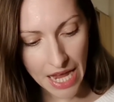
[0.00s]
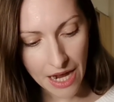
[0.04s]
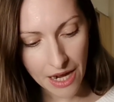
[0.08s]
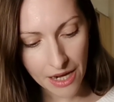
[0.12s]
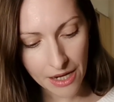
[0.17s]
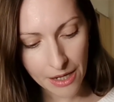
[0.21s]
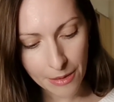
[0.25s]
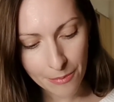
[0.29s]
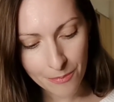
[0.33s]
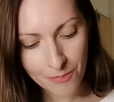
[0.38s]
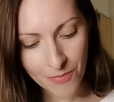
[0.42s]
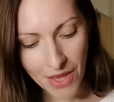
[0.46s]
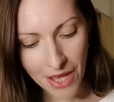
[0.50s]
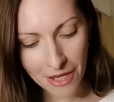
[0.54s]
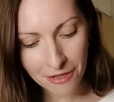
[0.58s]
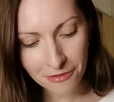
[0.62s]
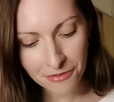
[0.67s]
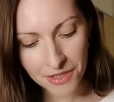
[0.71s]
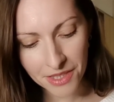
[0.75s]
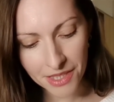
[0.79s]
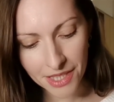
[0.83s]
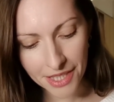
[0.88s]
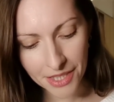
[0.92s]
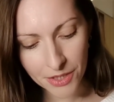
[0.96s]
I
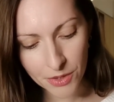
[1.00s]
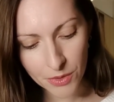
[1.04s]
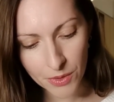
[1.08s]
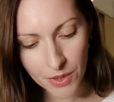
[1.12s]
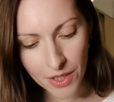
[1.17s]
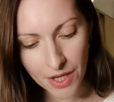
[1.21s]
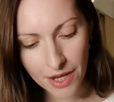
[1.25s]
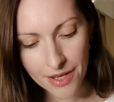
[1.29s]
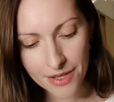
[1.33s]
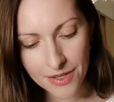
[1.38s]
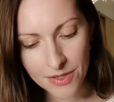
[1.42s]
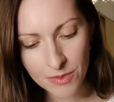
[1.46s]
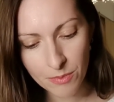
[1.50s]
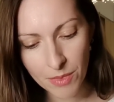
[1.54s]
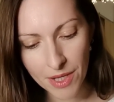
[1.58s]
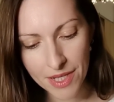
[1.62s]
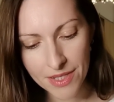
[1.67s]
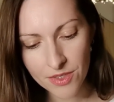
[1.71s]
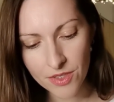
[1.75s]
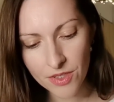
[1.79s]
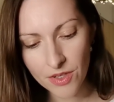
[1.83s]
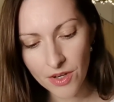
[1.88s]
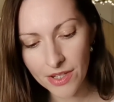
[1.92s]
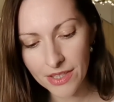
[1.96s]
feel like you guys
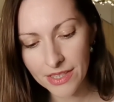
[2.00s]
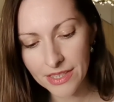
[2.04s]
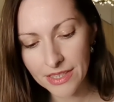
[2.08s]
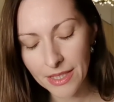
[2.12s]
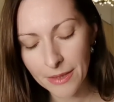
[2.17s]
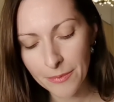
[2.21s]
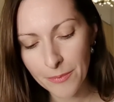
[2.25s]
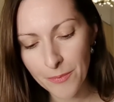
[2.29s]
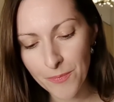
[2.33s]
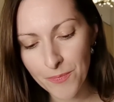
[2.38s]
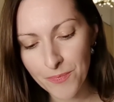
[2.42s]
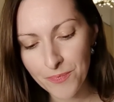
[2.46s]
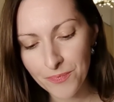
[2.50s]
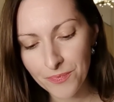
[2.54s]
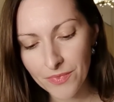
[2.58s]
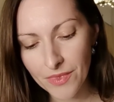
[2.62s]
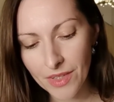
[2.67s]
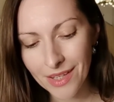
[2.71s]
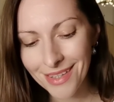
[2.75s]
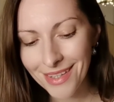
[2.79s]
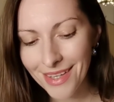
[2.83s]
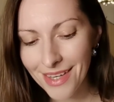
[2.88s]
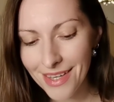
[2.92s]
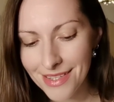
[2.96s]
might start
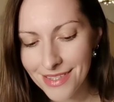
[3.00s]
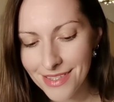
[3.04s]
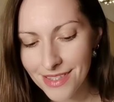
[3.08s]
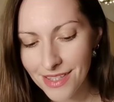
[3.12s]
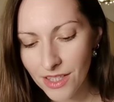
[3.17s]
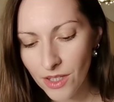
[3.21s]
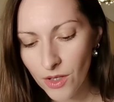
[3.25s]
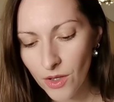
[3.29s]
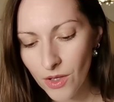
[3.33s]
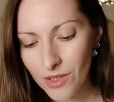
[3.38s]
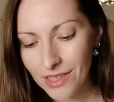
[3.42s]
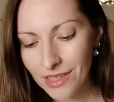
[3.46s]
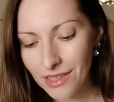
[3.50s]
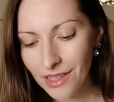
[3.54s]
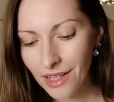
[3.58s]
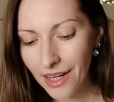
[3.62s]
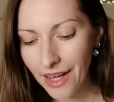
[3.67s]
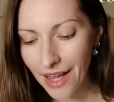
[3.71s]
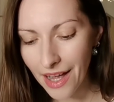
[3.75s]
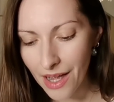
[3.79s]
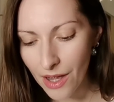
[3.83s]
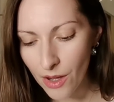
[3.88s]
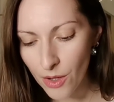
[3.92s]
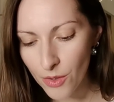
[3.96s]
kissing on a
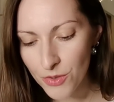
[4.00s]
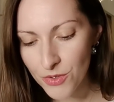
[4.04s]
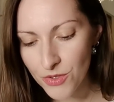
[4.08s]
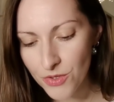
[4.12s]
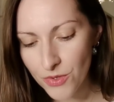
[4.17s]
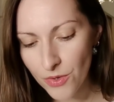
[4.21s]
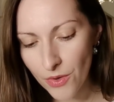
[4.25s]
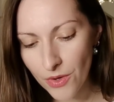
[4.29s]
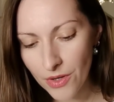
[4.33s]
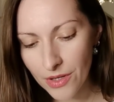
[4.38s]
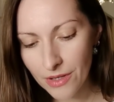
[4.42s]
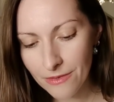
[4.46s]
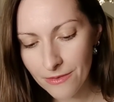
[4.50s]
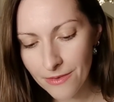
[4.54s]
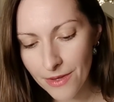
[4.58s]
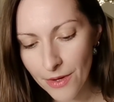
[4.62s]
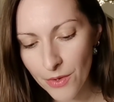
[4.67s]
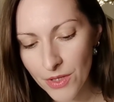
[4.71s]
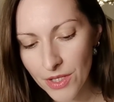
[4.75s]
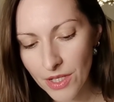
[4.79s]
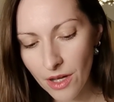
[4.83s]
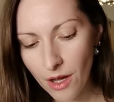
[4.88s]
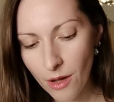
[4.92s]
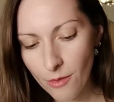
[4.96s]
couch or on a
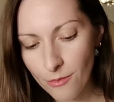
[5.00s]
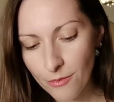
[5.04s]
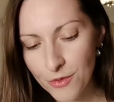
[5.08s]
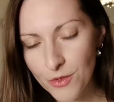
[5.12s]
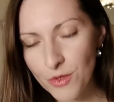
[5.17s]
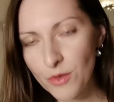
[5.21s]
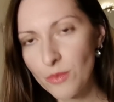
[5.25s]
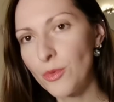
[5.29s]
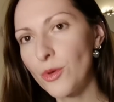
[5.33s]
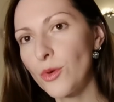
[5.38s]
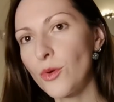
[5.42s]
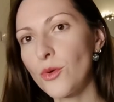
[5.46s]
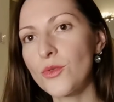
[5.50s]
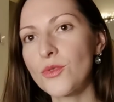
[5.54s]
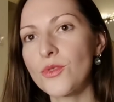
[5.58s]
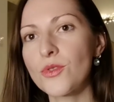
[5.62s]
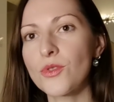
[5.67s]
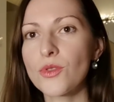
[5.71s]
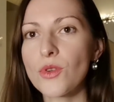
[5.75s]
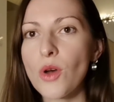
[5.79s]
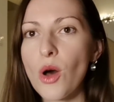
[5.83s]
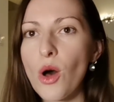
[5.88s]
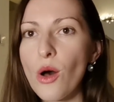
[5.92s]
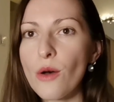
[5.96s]
very comfortable
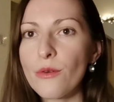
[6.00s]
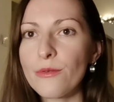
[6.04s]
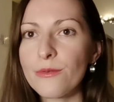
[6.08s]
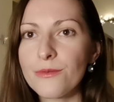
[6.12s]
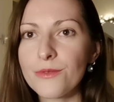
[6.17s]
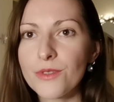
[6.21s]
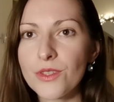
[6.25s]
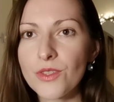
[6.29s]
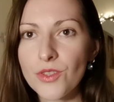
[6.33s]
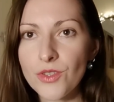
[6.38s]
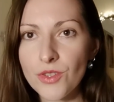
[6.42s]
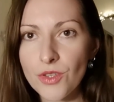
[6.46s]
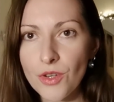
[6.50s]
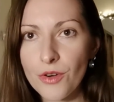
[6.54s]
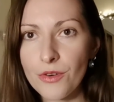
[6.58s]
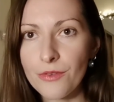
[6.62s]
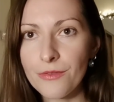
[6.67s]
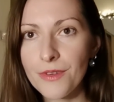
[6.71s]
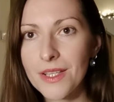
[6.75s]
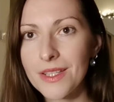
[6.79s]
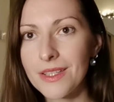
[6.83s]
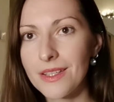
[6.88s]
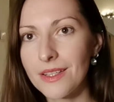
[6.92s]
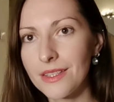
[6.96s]
soft
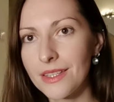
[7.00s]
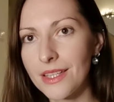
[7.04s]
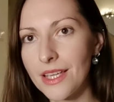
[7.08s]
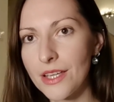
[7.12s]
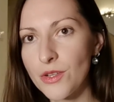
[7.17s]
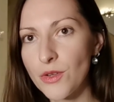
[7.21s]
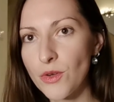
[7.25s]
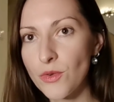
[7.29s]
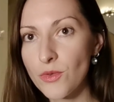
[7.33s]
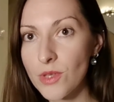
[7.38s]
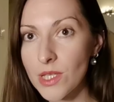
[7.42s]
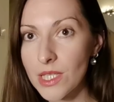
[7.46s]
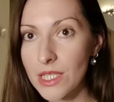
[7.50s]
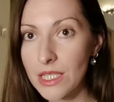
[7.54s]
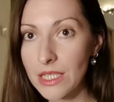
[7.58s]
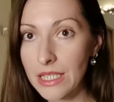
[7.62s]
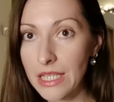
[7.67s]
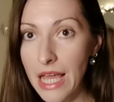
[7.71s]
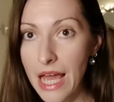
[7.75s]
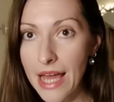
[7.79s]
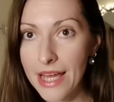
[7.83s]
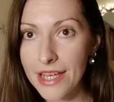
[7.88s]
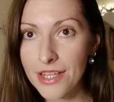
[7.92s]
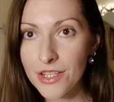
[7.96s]
surface, and then you
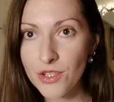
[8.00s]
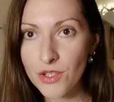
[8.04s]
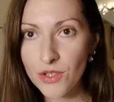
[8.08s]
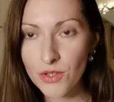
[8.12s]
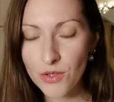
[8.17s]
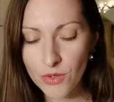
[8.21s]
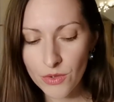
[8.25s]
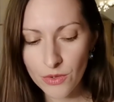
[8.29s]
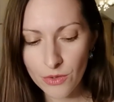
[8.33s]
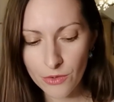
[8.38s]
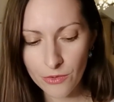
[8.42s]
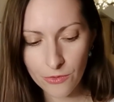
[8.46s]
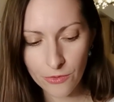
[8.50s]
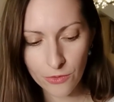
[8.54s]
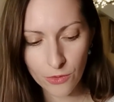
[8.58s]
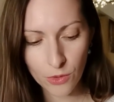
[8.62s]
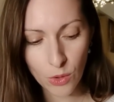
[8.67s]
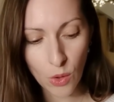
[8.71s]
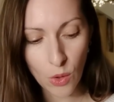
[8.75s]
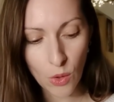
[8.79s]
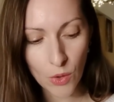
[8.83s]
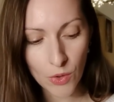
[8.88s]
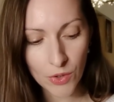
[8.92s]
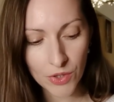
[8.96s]
slide to the
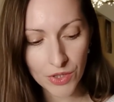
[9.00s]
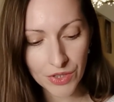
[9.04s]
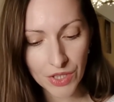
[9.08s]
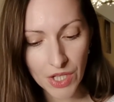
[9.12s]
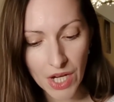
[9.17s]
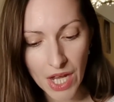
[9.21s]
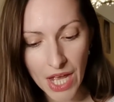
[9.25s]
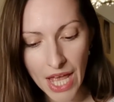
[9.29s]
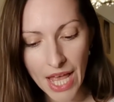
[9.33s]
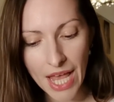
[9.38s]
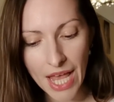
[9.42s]
floor.